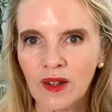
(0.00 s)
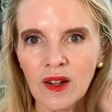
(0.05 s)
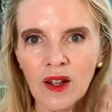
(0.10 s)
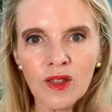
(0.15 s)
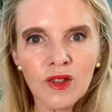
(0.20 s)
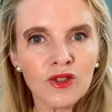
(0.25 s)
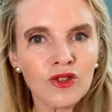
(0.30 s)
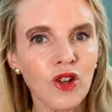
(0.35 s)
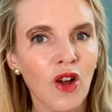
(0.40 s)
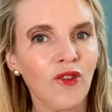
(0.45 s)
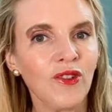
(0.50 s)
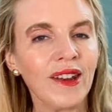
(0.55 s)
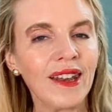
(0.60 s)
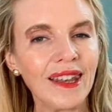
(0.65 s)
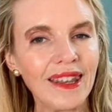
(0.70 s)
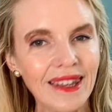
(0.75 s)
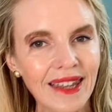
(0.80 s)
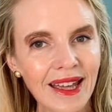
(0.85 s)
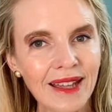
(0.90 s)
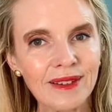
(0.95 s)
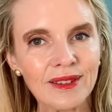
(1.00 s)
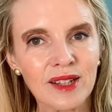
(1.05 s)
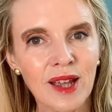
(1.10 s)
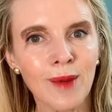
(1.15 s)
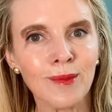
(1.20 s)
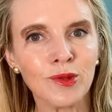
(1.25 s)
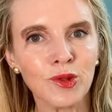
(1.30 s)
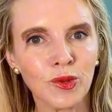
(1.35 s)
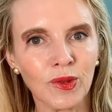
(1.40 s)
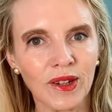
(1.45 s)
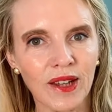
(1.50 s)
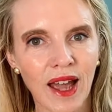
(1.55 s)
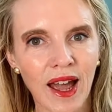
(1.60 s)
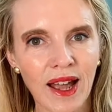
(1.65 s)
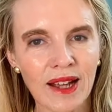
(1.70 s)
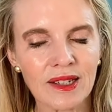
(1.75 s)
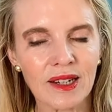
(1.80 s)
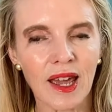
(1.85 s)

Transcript: there's often less time to react